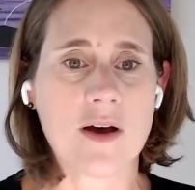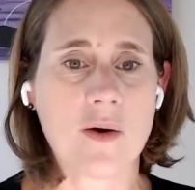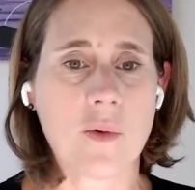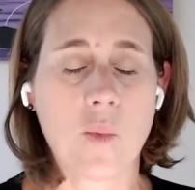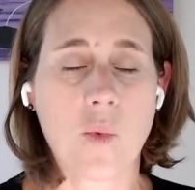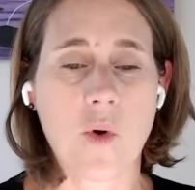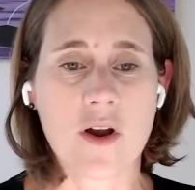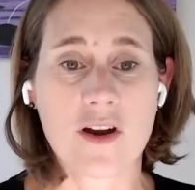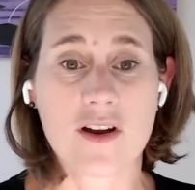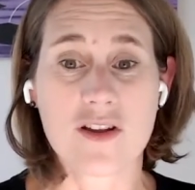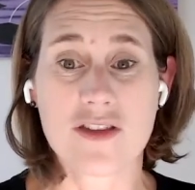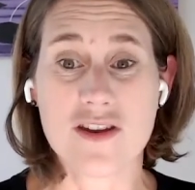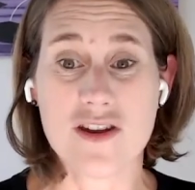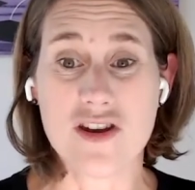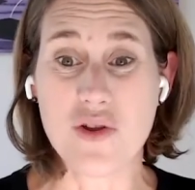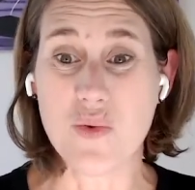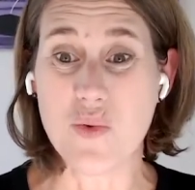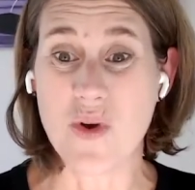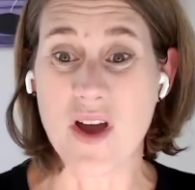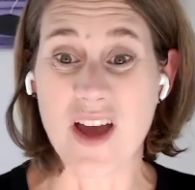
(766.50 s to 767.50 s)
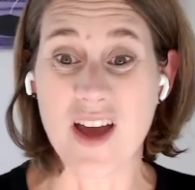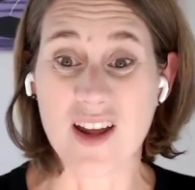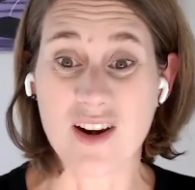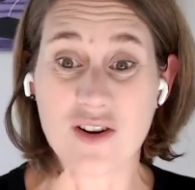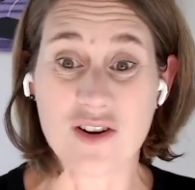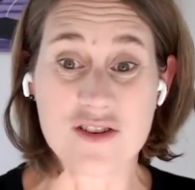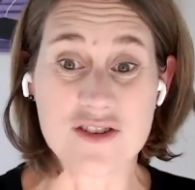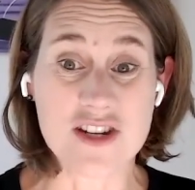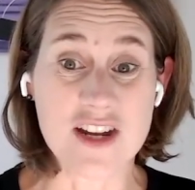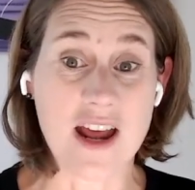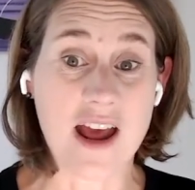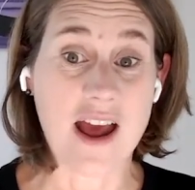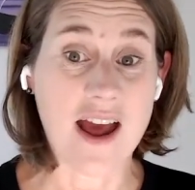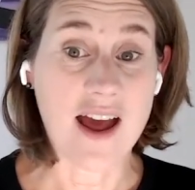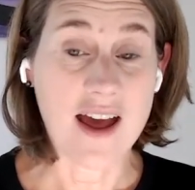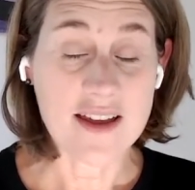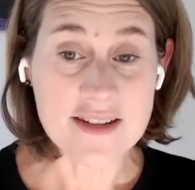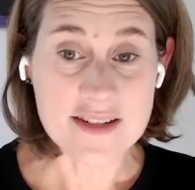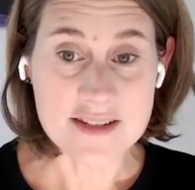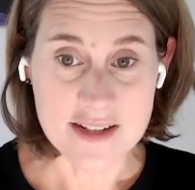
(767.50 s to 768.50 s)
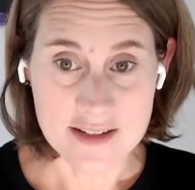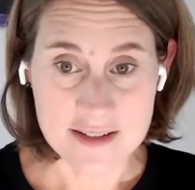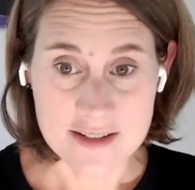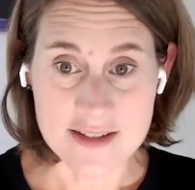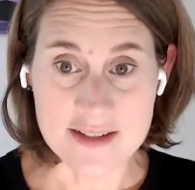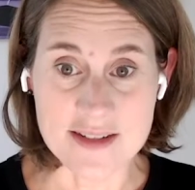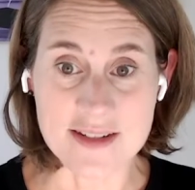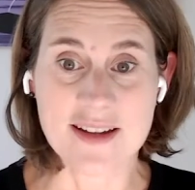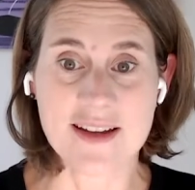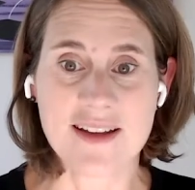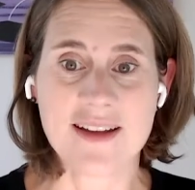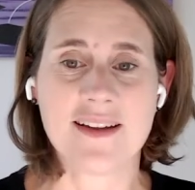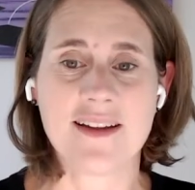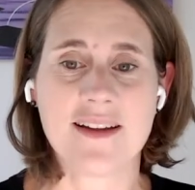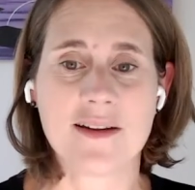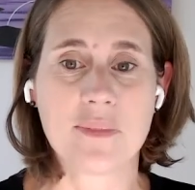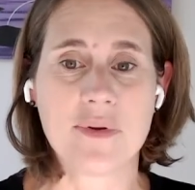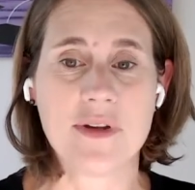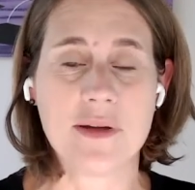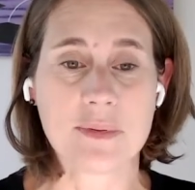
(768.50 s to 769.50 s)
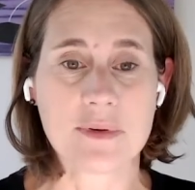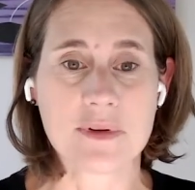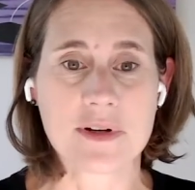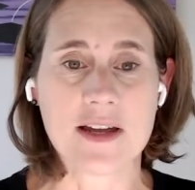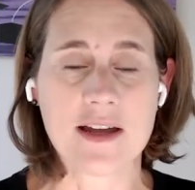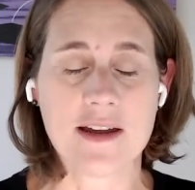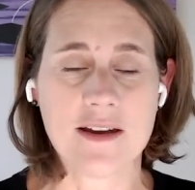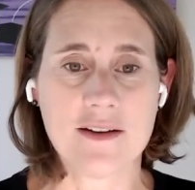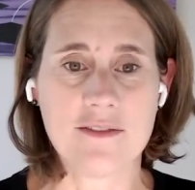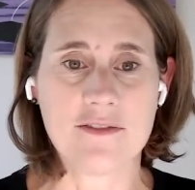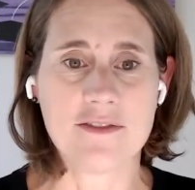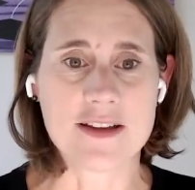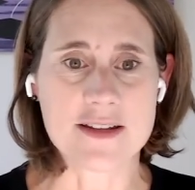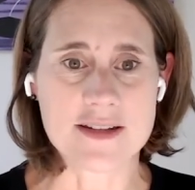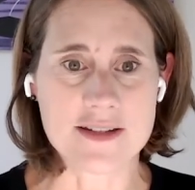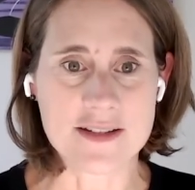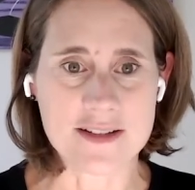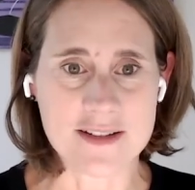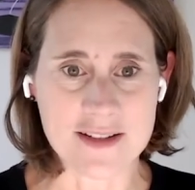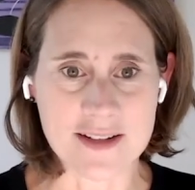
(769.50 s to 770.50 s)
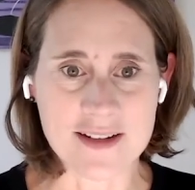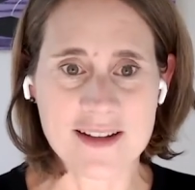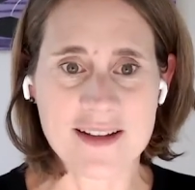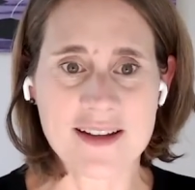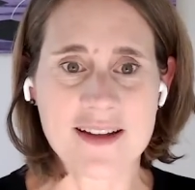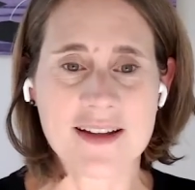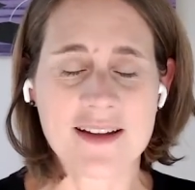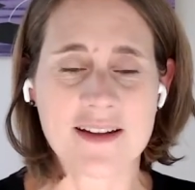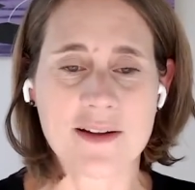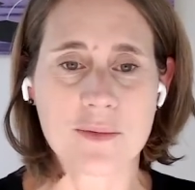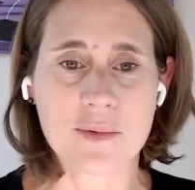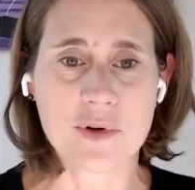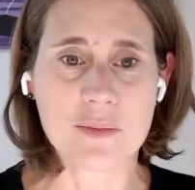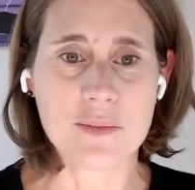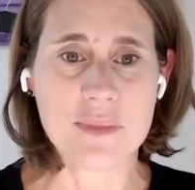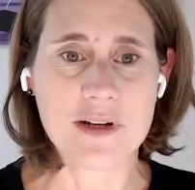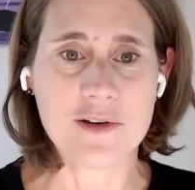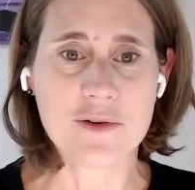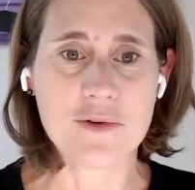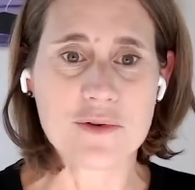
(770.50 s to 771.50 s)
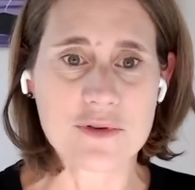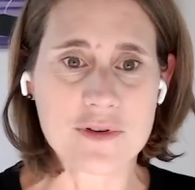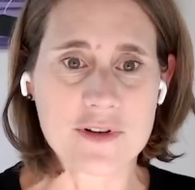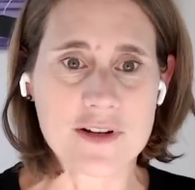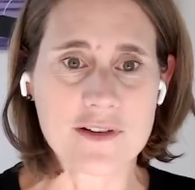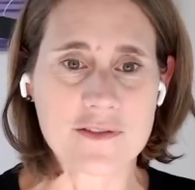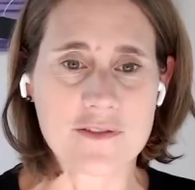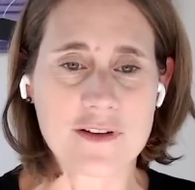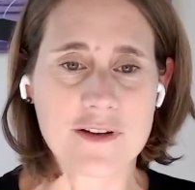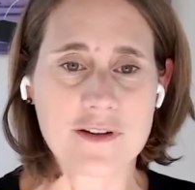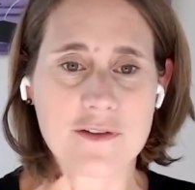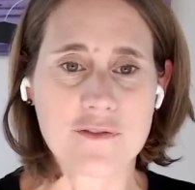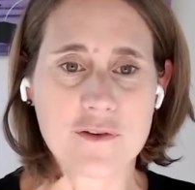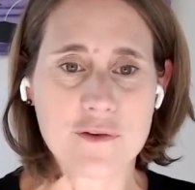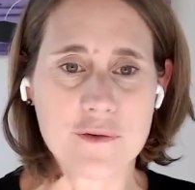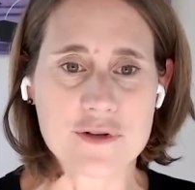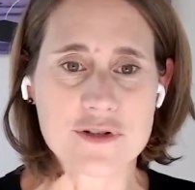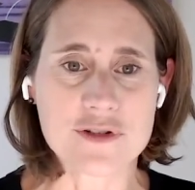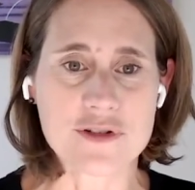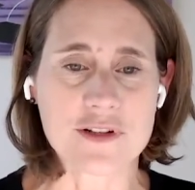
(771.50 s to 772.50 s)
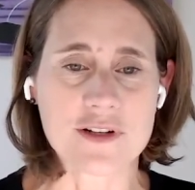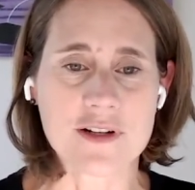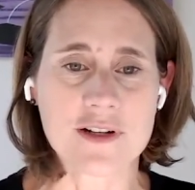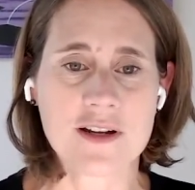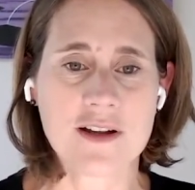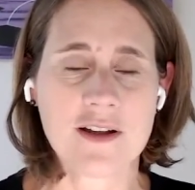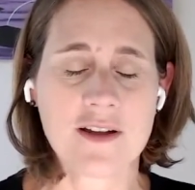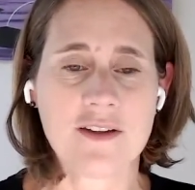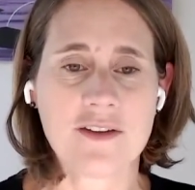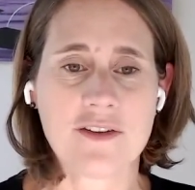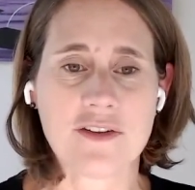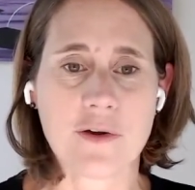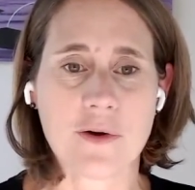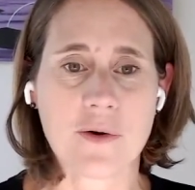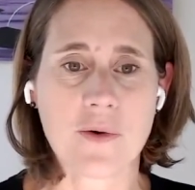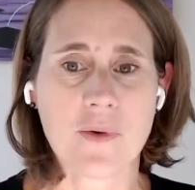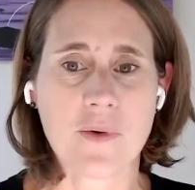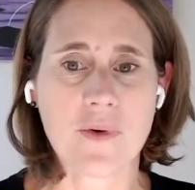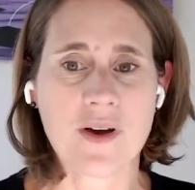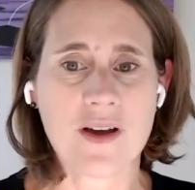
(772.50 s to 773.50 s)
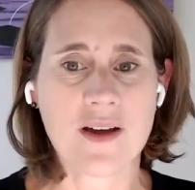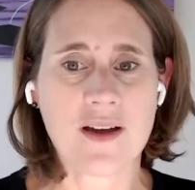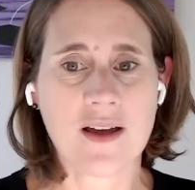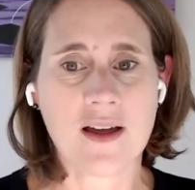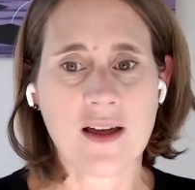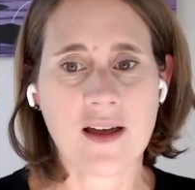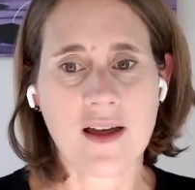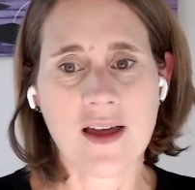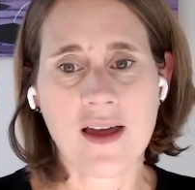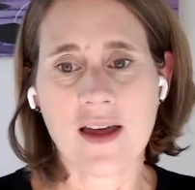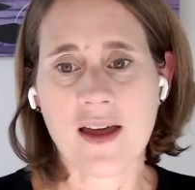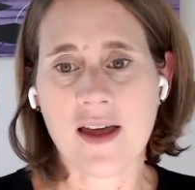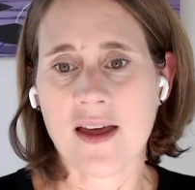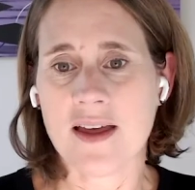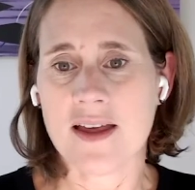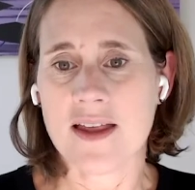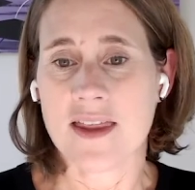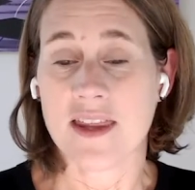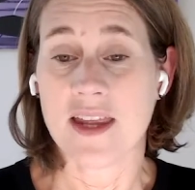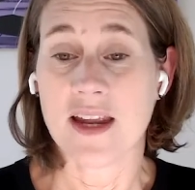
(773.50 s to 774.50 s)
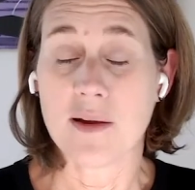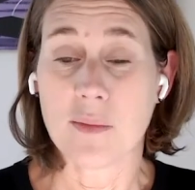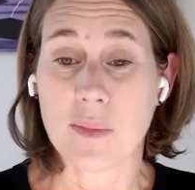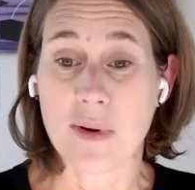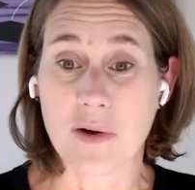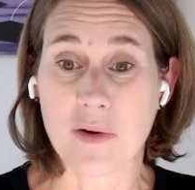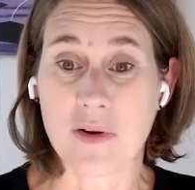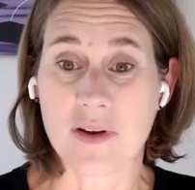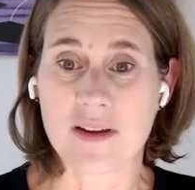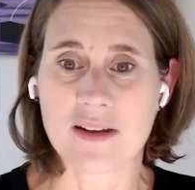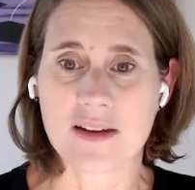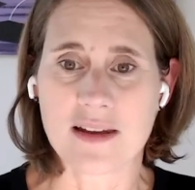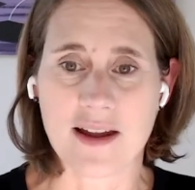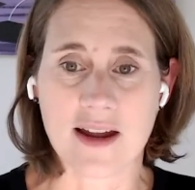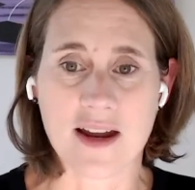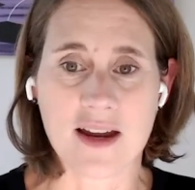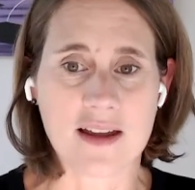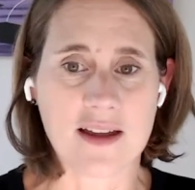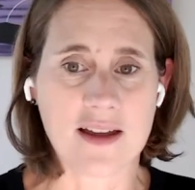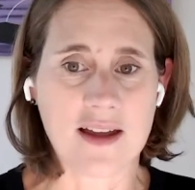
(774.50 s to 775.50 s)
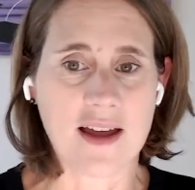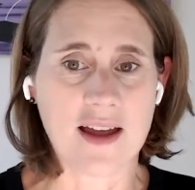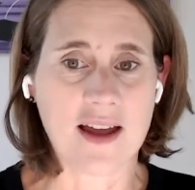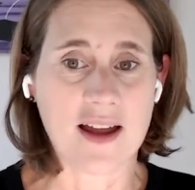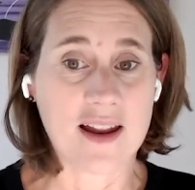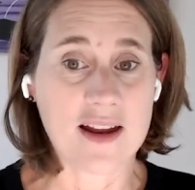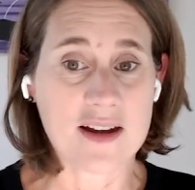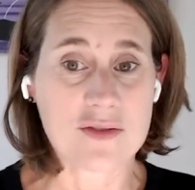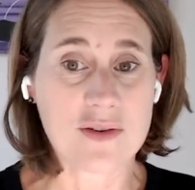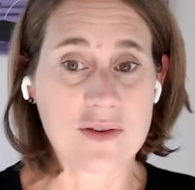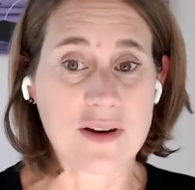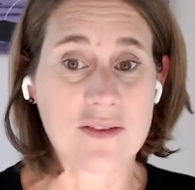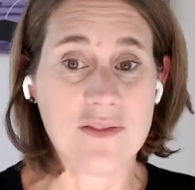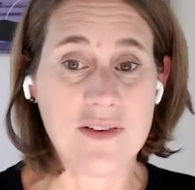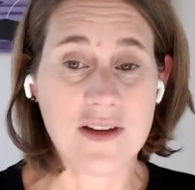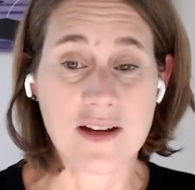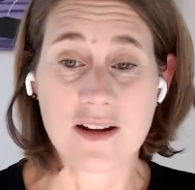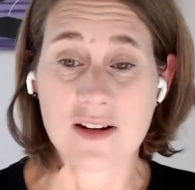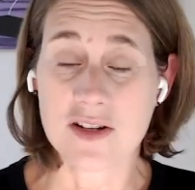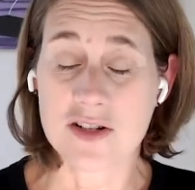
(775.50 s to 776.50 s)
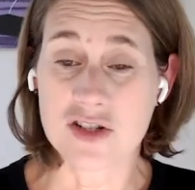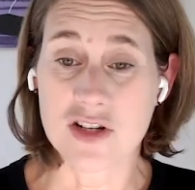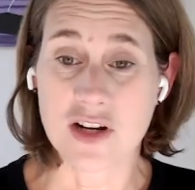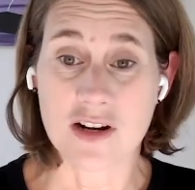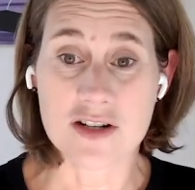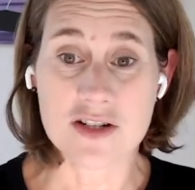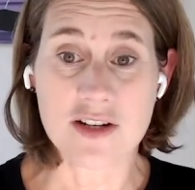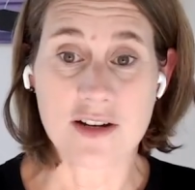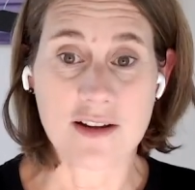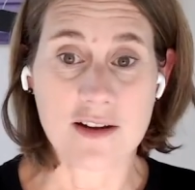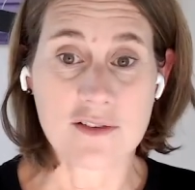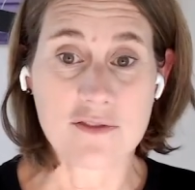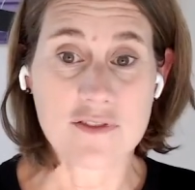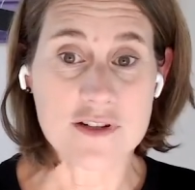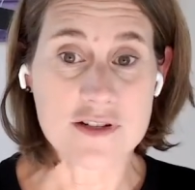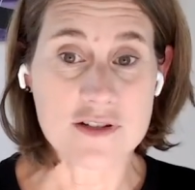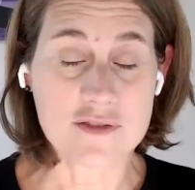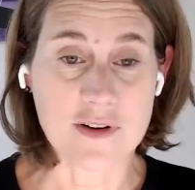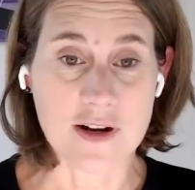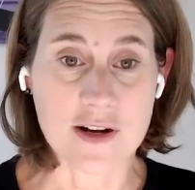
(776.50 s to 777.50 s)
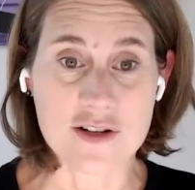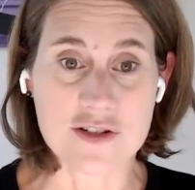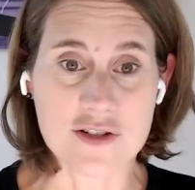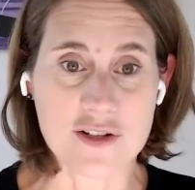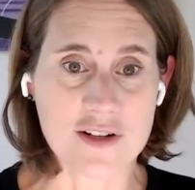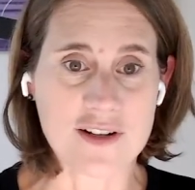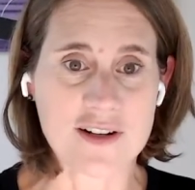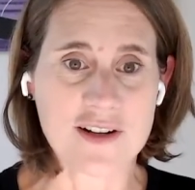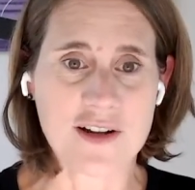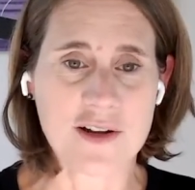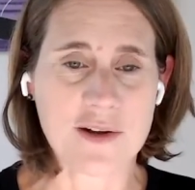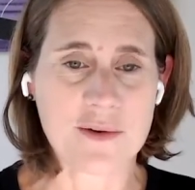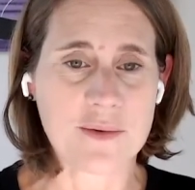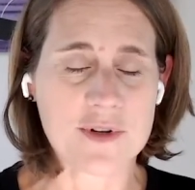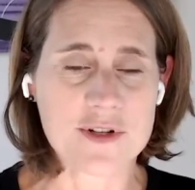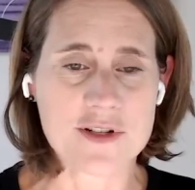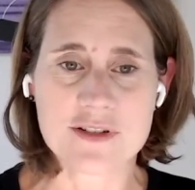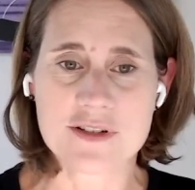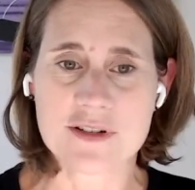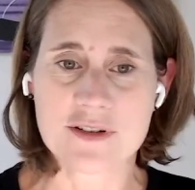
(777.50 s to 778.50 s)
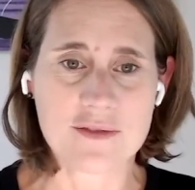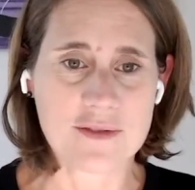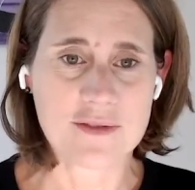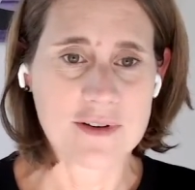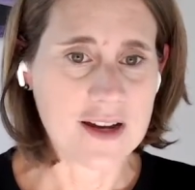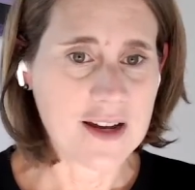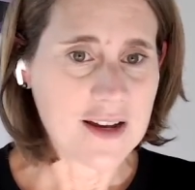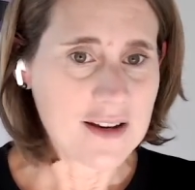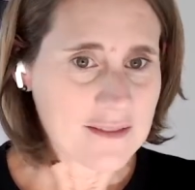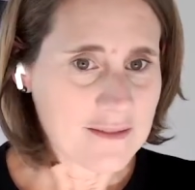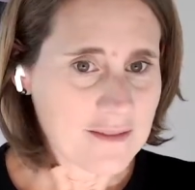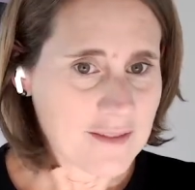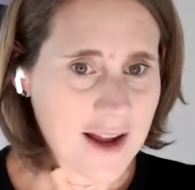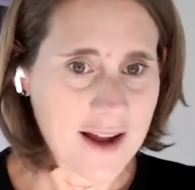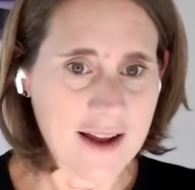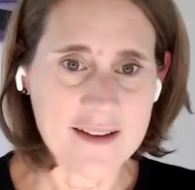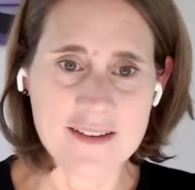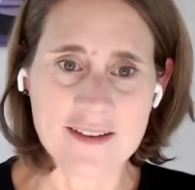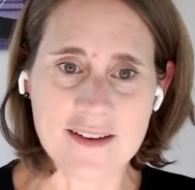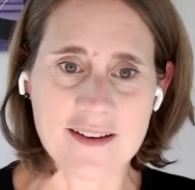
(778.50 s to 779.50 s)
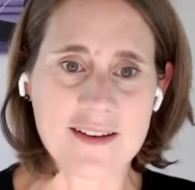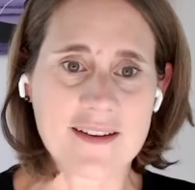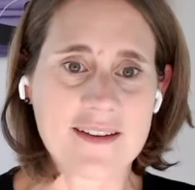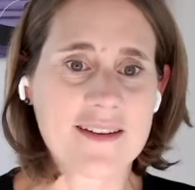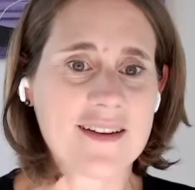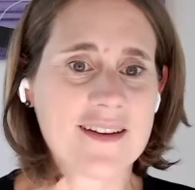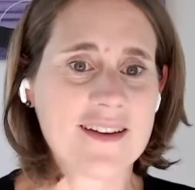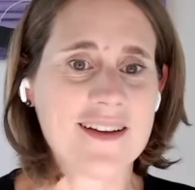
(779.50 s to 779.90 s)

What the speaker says: What are the new energy assets that people can invest in that will be lucrative in the future? So think about like electric vehicle charging infrastructure, which is a great asset.